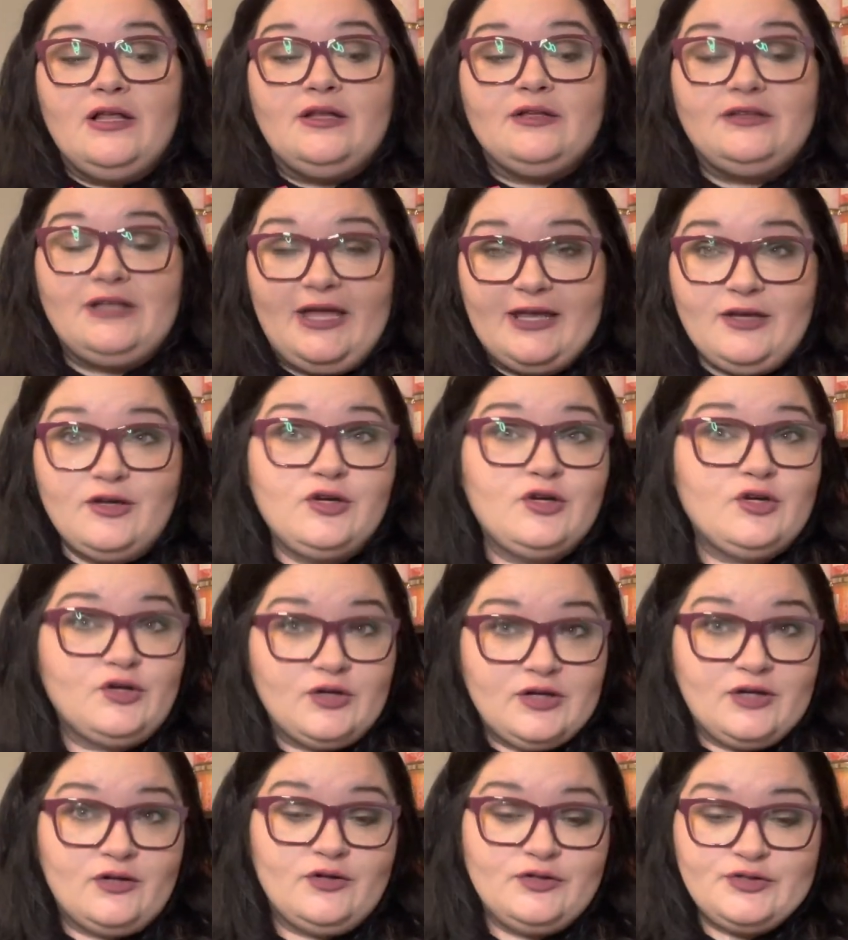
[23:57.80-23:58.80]
like
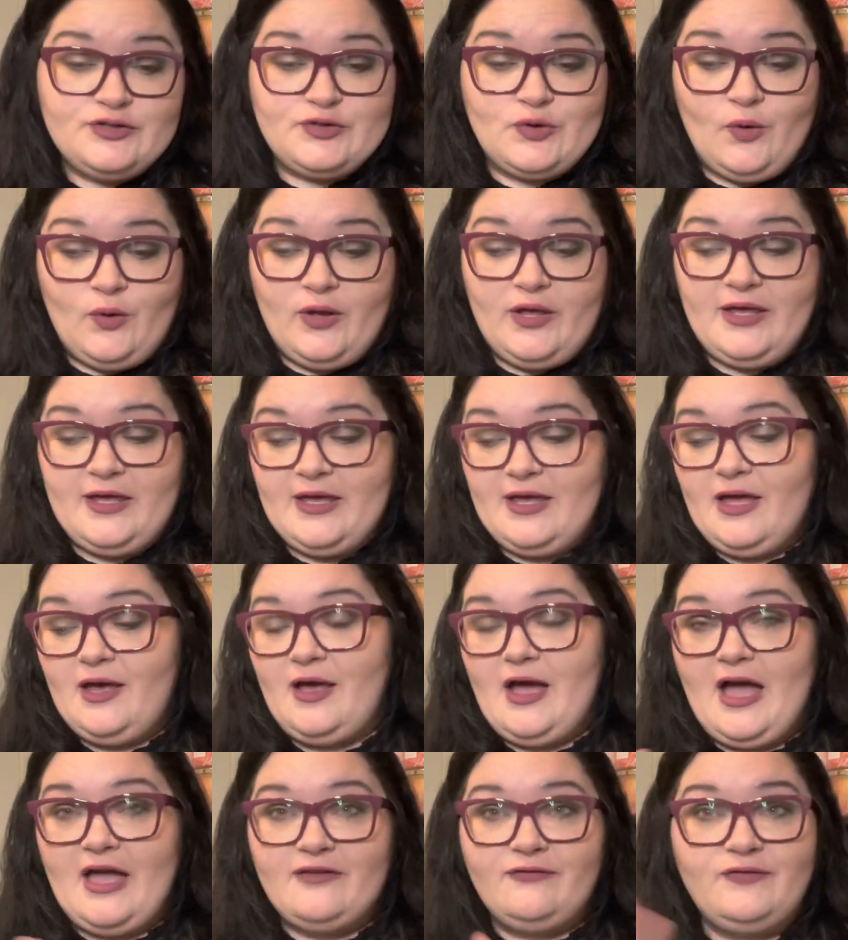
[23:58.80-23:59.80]
Kringle Soy,
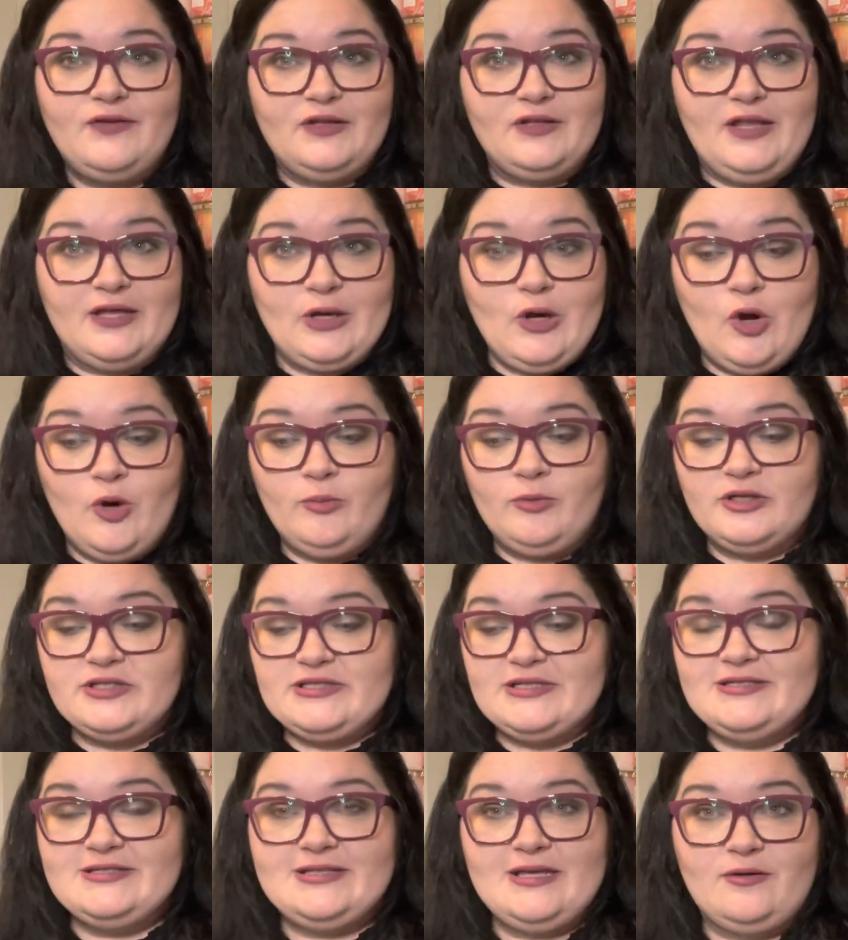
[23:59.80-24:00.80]
I feel like HomeWorx
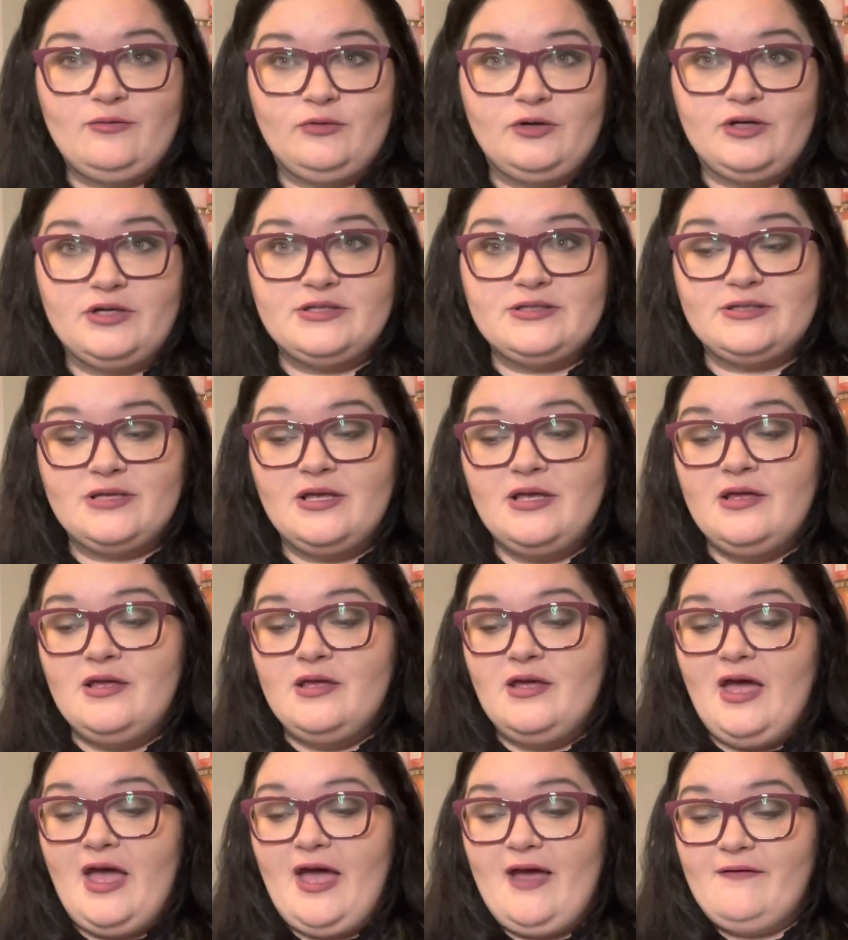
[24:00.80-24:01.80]
and ScentWorx
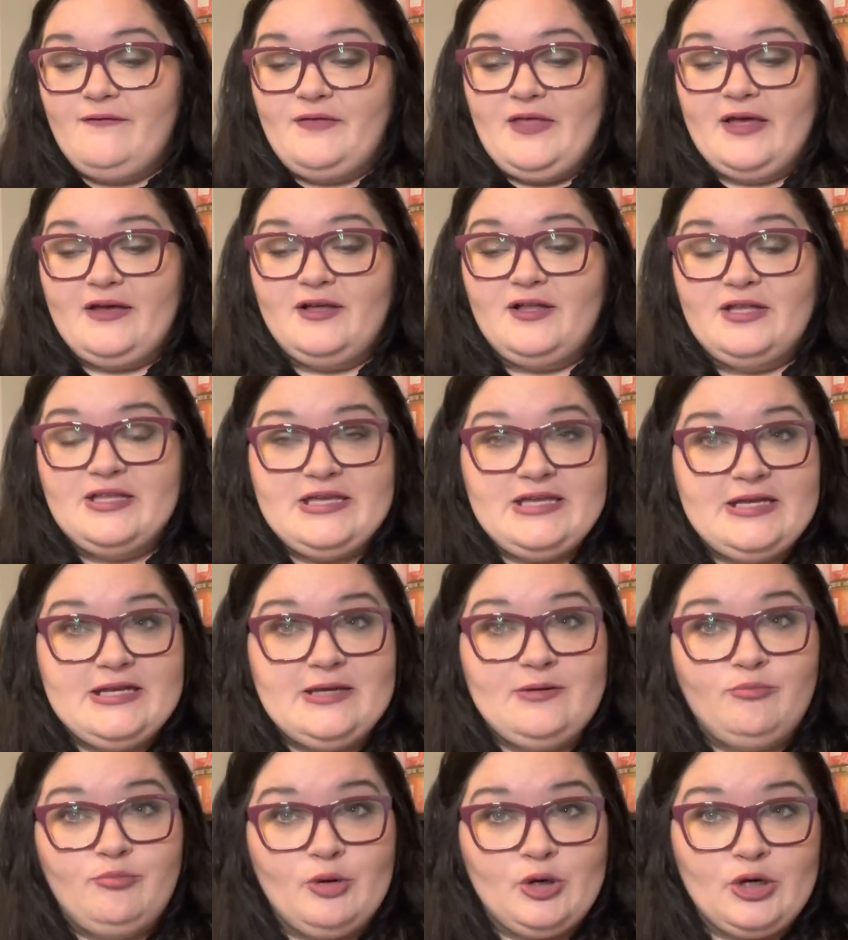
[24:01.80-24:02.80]
have that
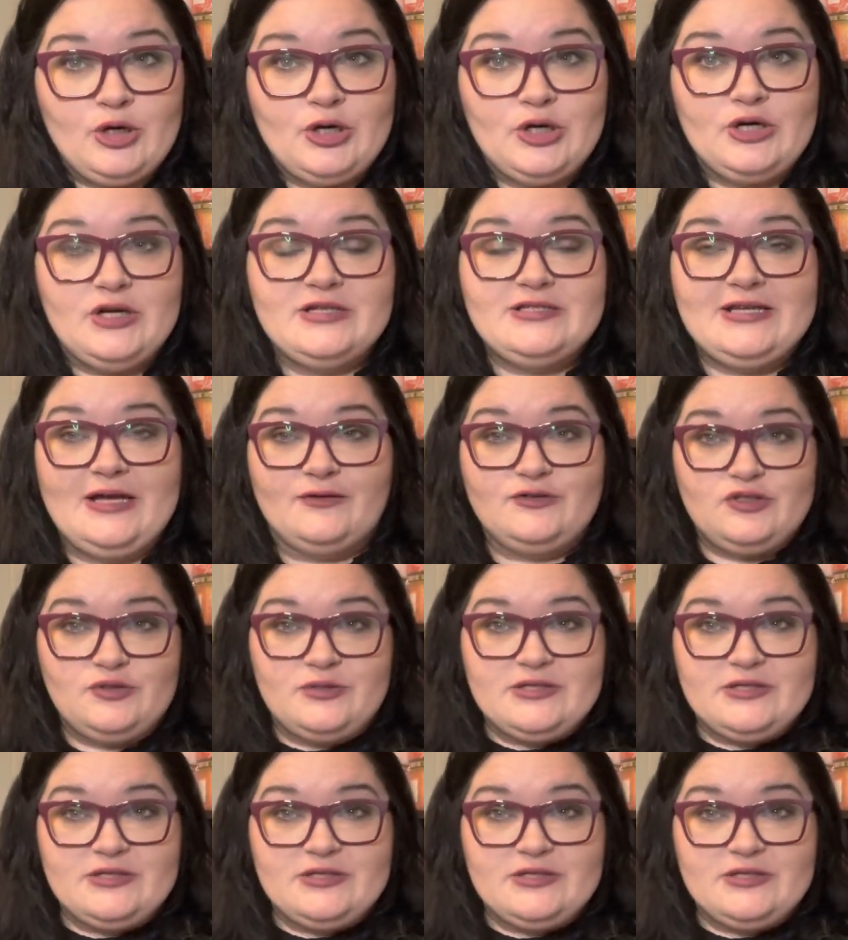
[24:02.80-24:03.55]
clean burn down to a